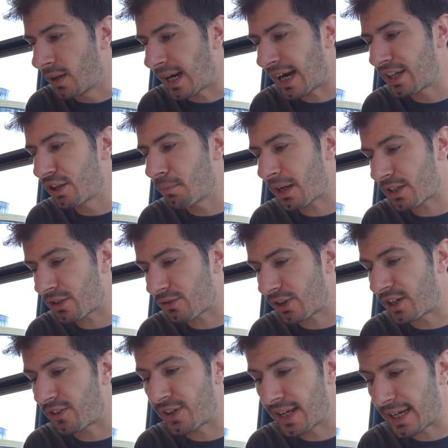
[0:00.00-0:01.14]
and the
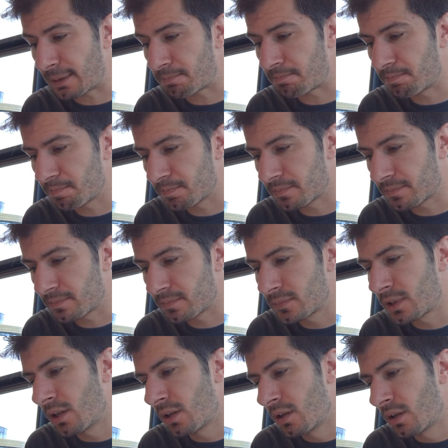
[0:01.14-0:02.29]
magistrate's name,
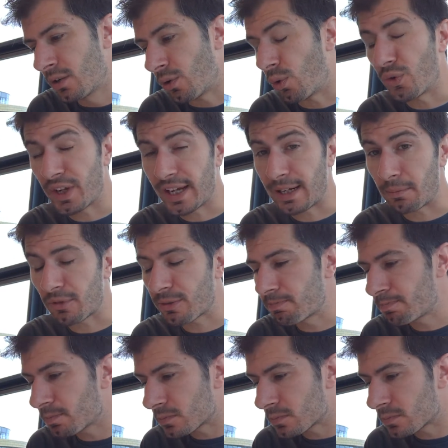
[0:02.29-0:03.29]
or names.